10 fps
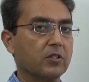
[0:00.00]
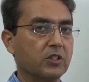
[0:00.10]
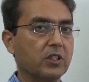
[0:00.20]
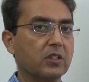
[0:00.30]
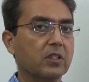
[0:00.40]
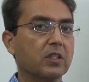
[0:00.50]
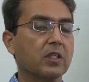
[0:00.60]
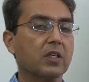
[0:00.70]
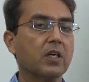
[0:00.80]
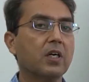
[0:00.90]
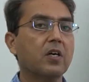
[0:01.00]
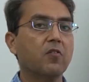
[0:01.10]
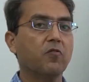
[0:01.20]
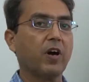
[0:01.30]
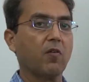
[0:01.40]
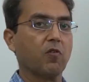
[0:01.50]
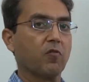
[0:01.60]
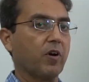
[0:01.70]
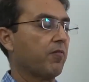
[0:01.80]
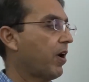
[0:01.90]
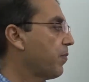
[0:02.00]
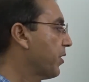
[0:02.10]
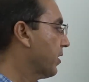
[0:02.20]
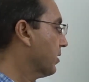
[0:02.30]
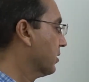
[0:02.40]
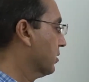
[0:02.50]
disease in the valve or valve apparatus.